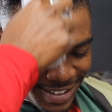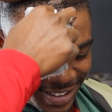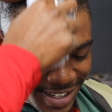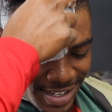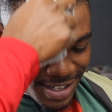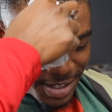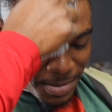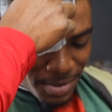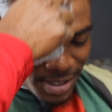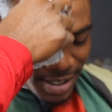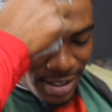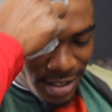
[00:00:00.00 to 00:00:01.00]
That seems
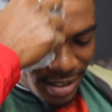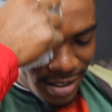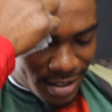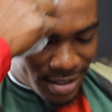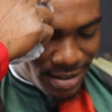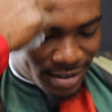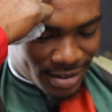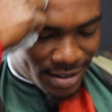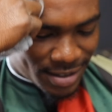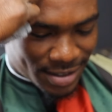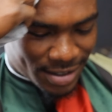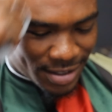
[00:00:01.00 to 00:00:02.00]
scary.
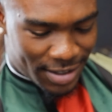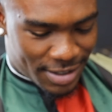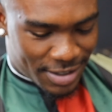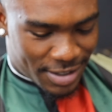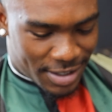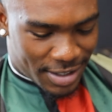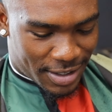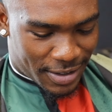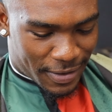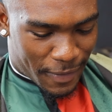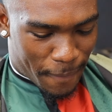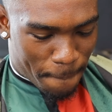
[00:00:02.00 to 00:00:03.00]
Damn, wow.
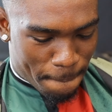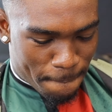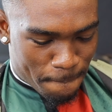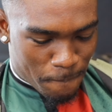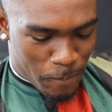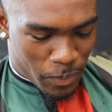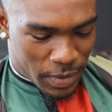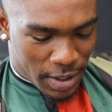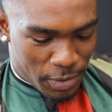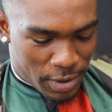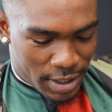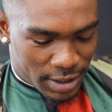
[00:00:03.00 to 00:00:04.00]
It
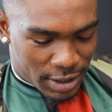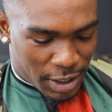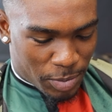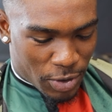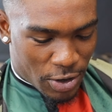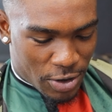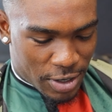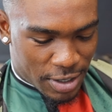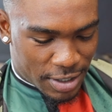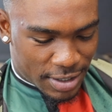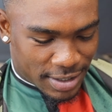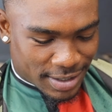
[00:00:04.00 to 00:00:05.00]
really seemed
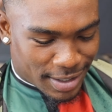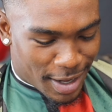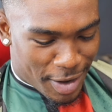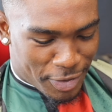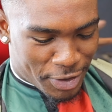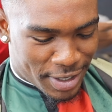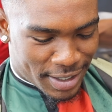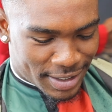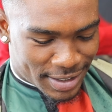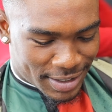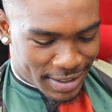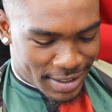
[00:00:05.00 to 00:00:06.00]
hard. Nah,
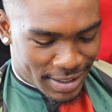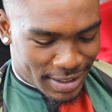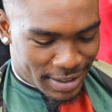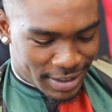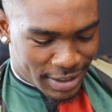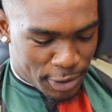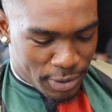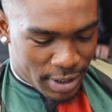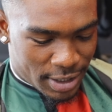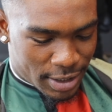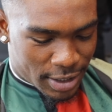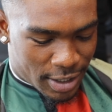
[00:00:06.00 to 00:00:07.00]
facts. It
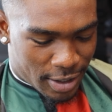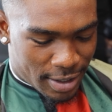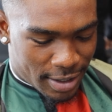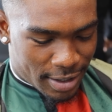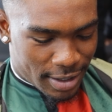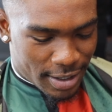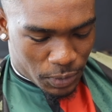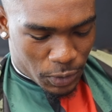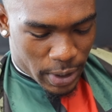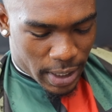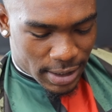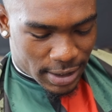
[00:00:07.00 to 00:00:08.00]
really looked hard.
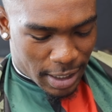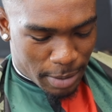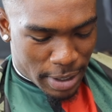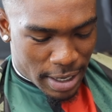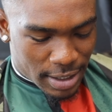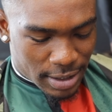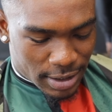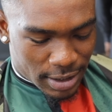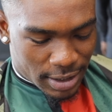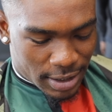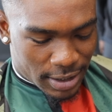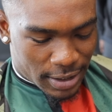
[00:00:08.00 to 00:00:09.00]
You gotta stay balanced, and
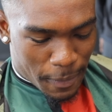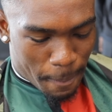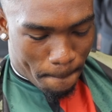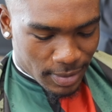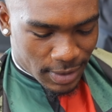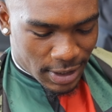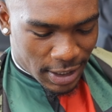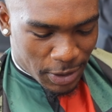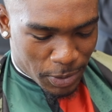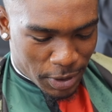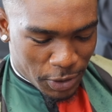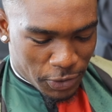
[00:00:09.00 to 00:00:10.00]
then shit,
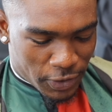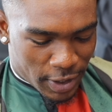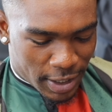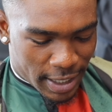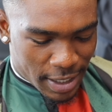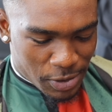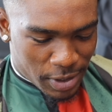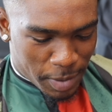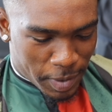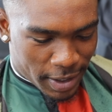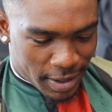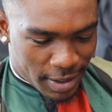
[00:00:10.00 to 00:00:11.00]
when you fall, how you get
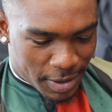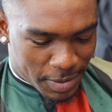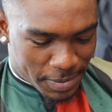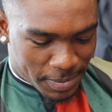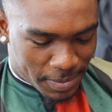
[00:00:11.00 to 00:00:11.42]
back up?